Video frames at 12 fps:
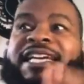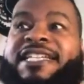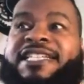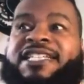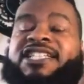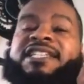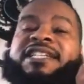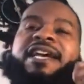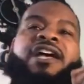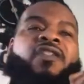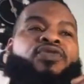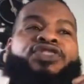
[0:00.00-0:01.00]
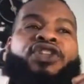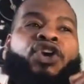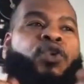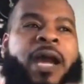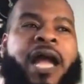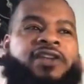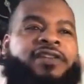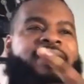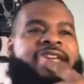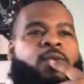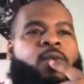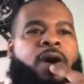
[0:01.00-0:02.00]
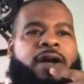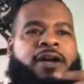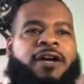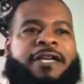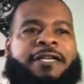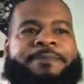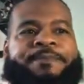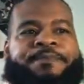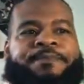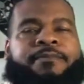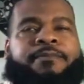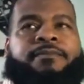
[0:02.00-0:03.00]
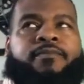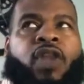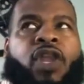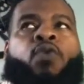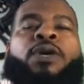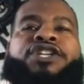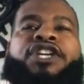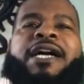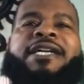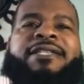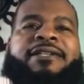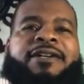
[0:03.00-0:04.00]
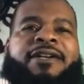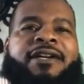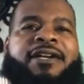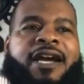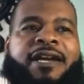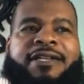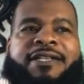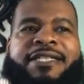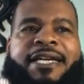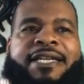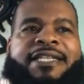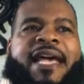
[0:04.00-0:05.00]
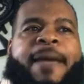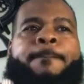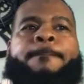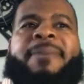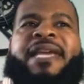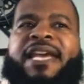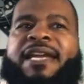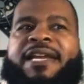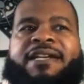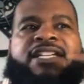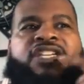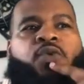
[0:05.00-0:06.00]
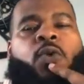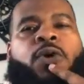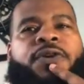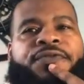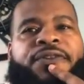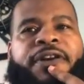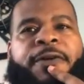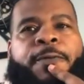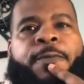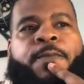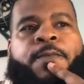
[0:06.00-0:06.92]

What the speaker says: kiss the ground that they walk on. What you guys got to understand is that media is warfare.